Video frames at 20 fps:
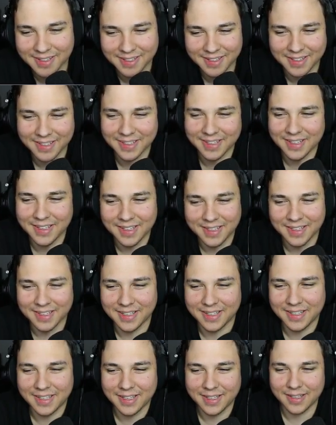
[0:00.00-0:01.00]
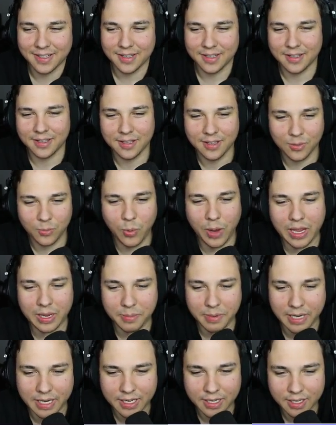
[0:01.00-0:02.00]
that's funny. Wait a
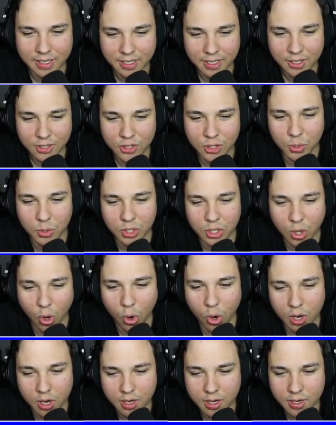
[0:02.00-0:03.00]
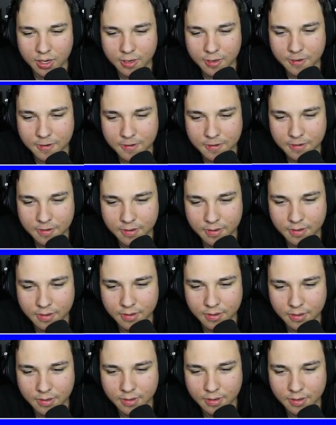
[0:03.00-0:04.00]
yeah, oh yeah. Unicorn. Is my pain and misery
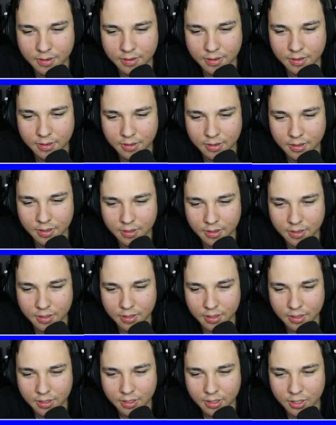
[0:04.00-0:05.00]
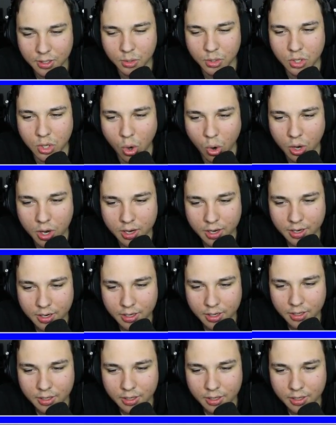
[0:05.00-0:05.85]
funny to you, Goldy? Unicorn. Right.